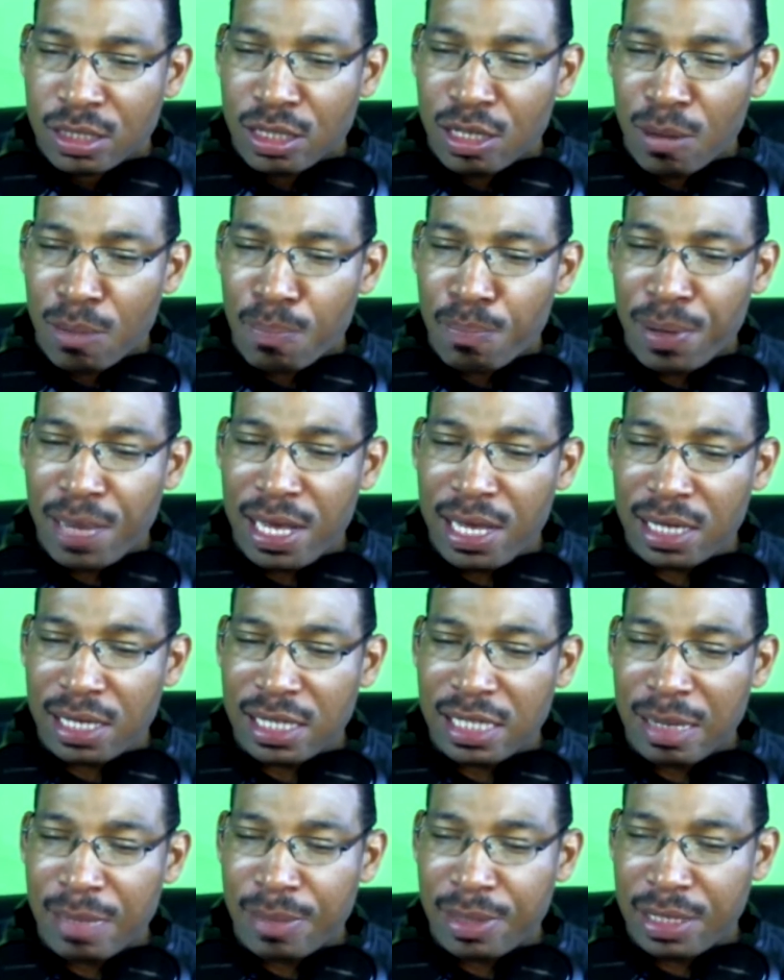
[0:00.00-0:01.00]
some pink
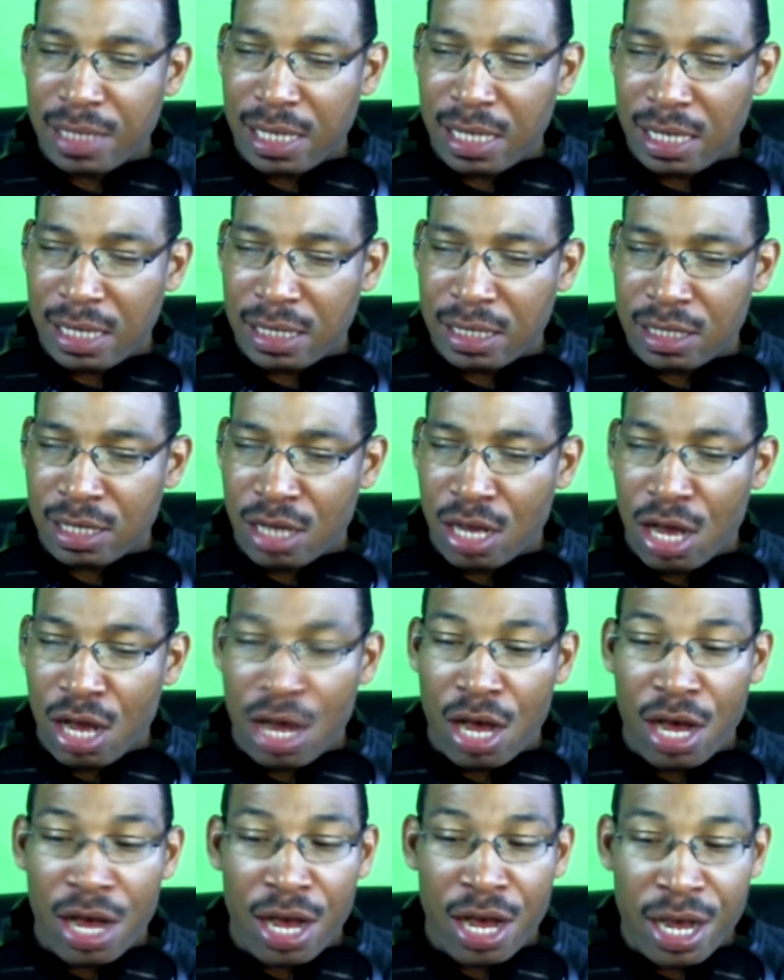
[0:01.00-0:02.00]
lemonade,
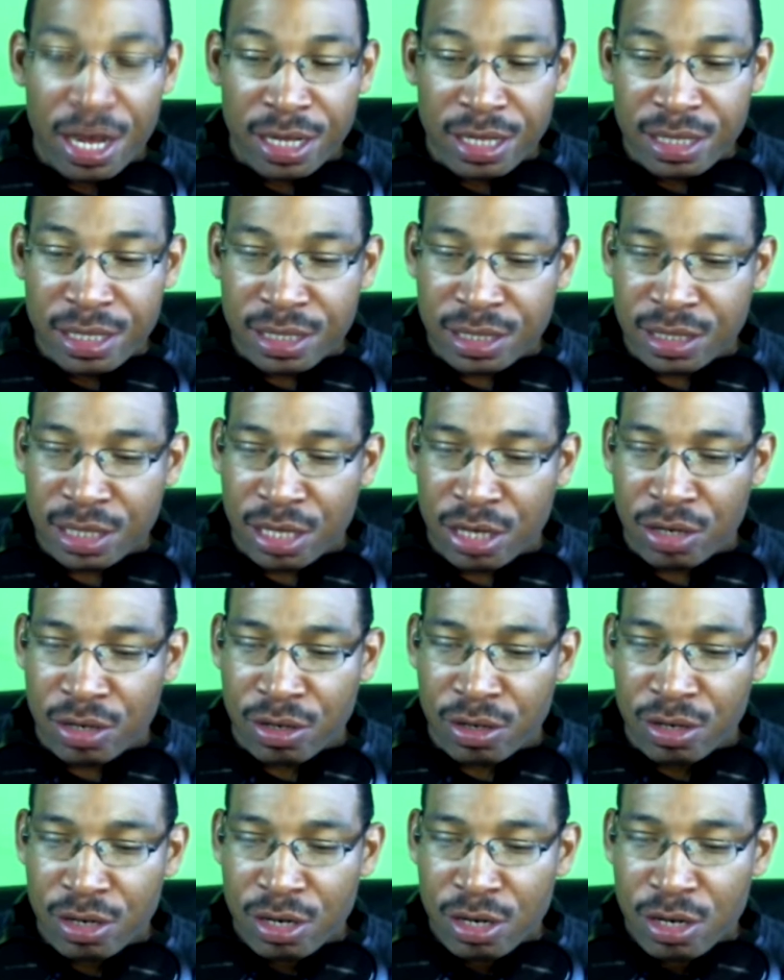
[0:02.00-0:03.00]
honey
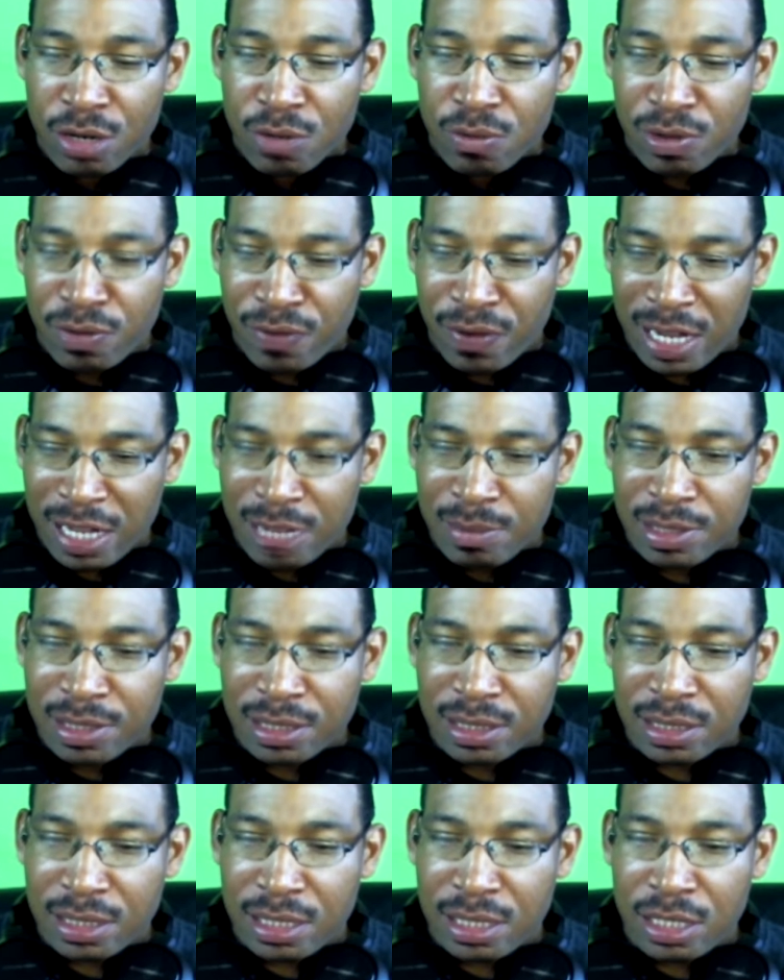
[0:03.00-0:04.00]
stinger with
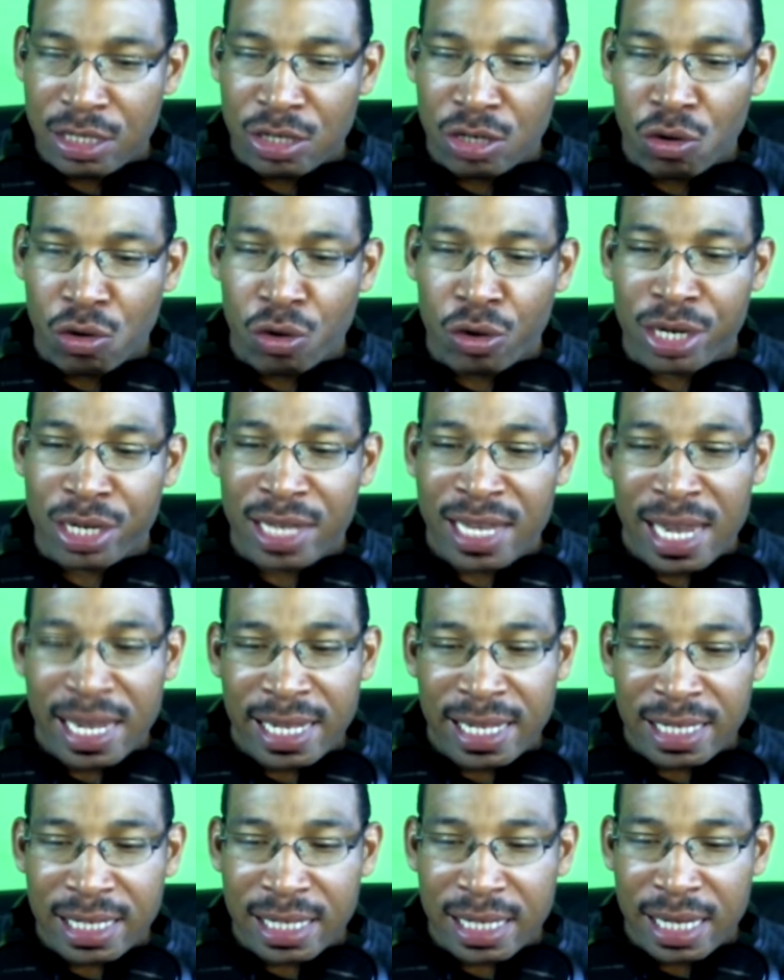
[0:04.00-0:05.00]
vitamin C,
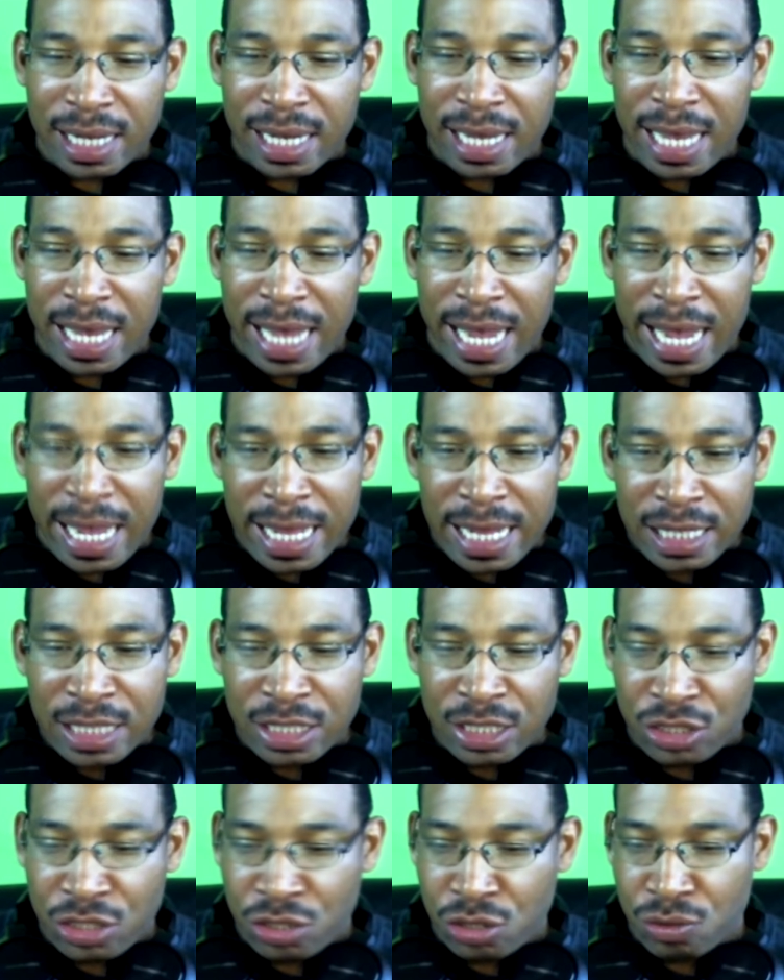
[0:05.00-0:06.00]
organic
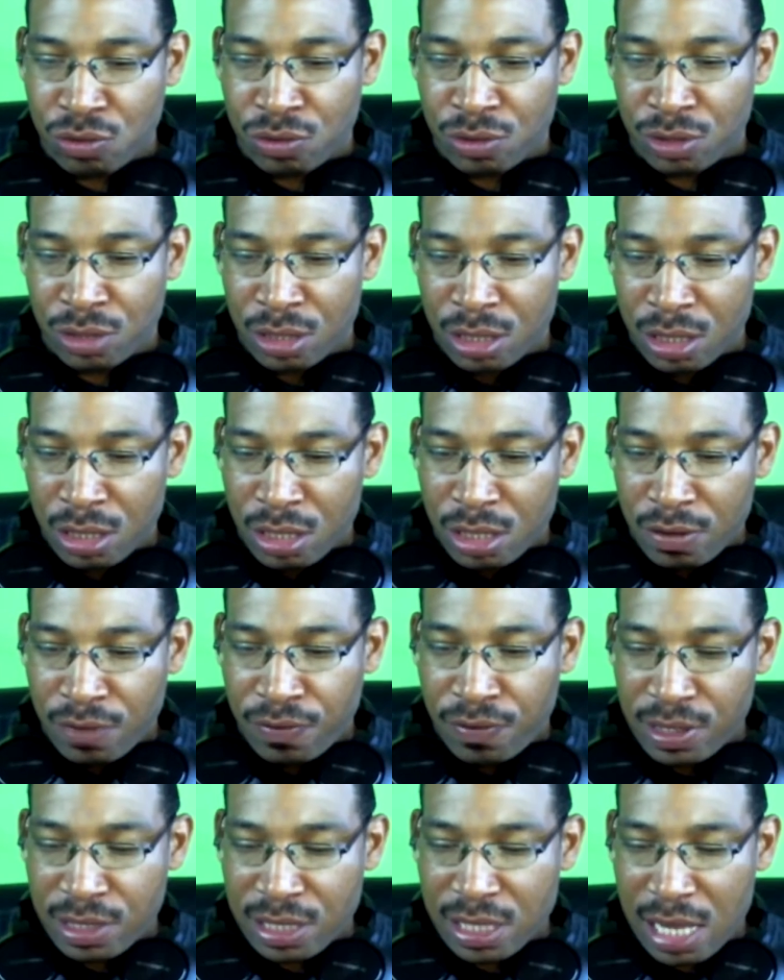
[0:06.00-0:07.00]
energy chews.
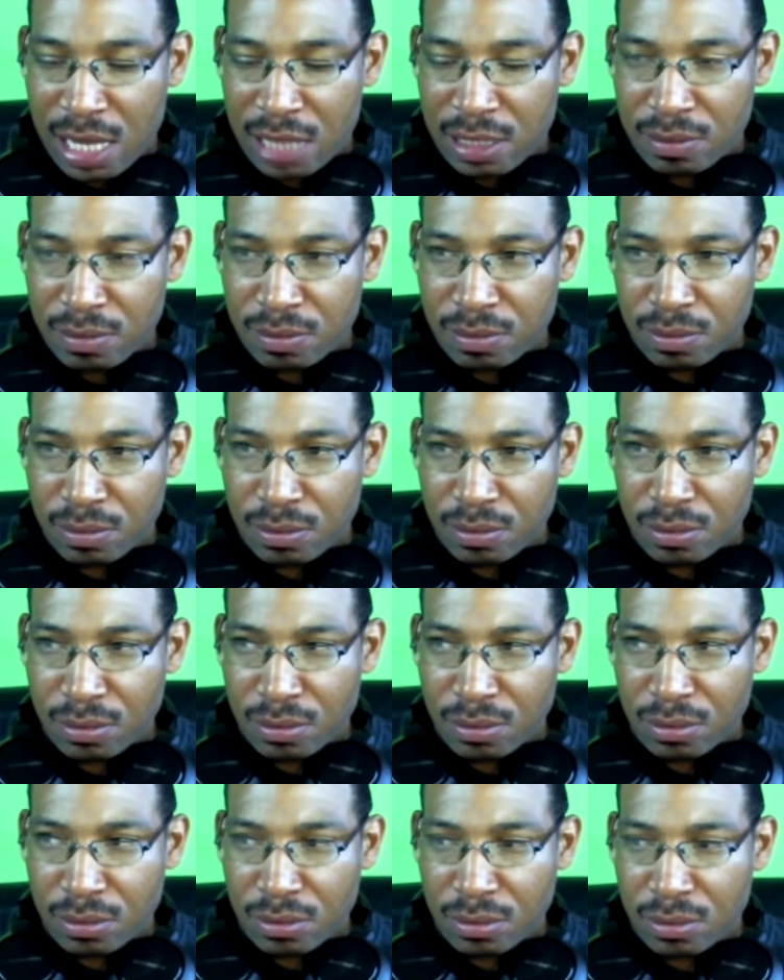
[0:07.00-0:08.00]
Feels like
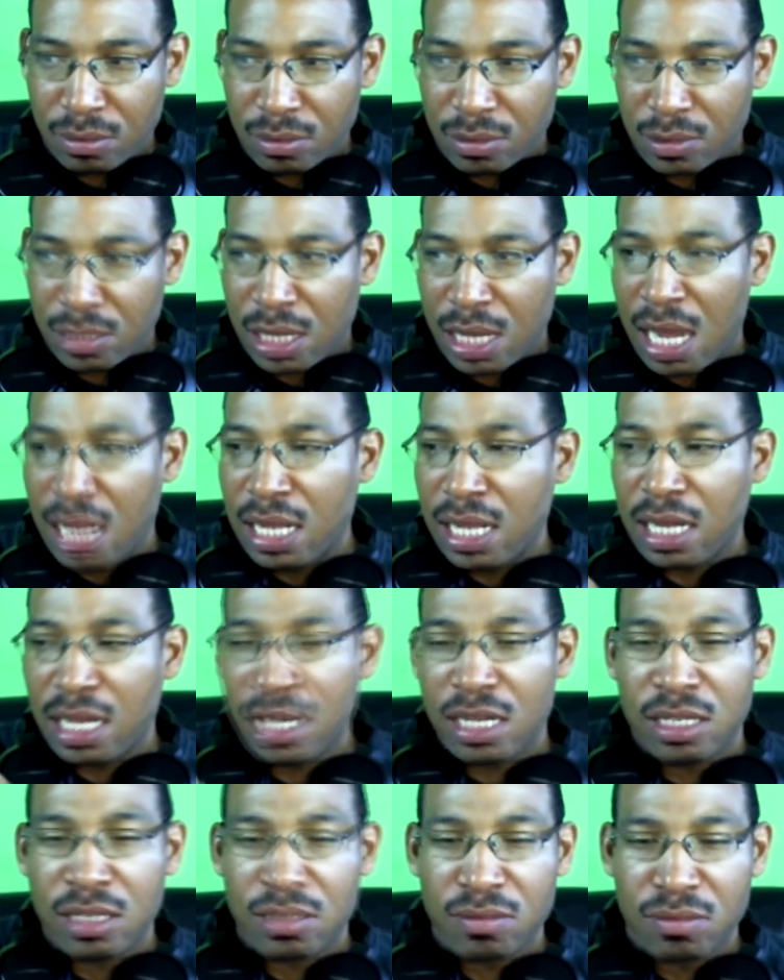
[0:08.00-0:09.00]
kind of
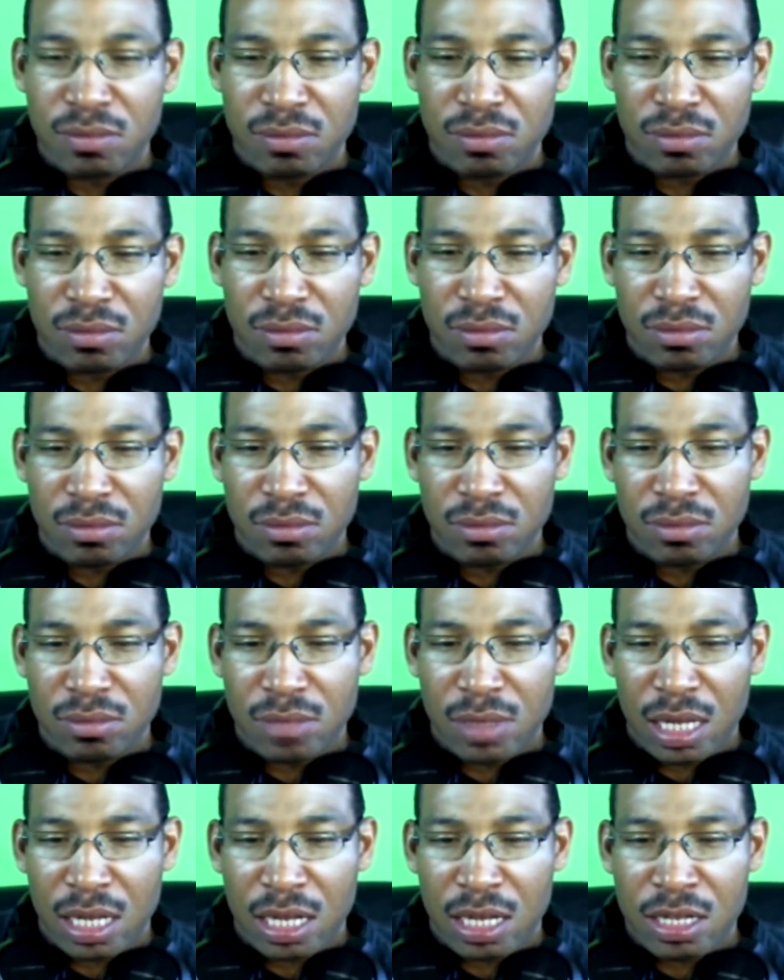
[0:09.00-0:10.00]
like
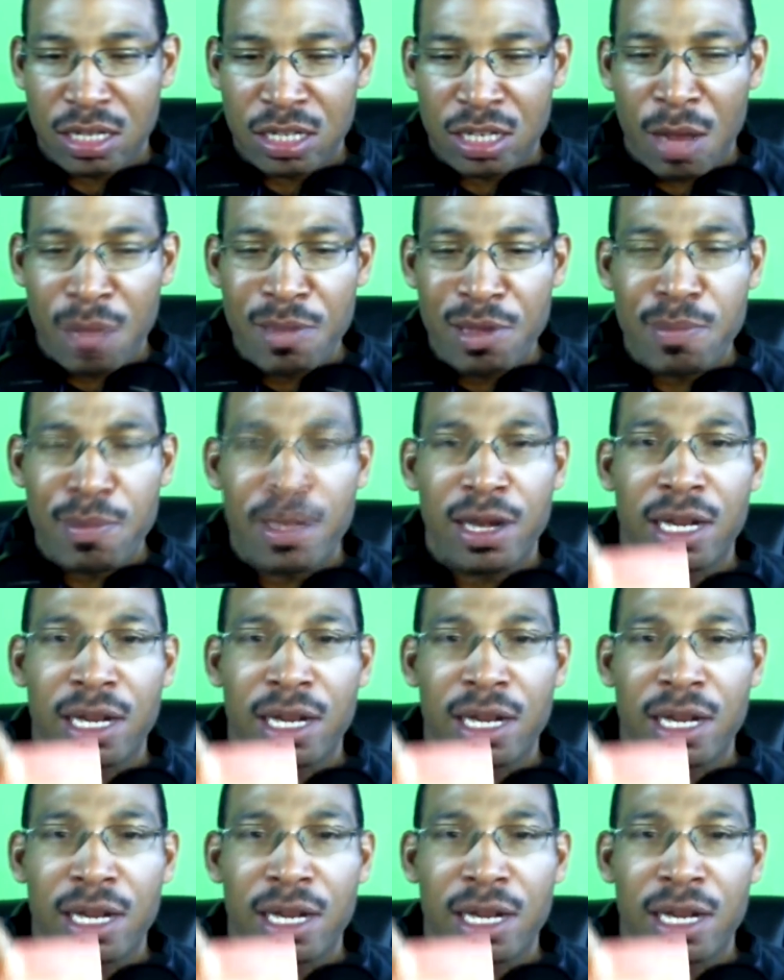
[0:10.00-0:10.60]
a like a gummy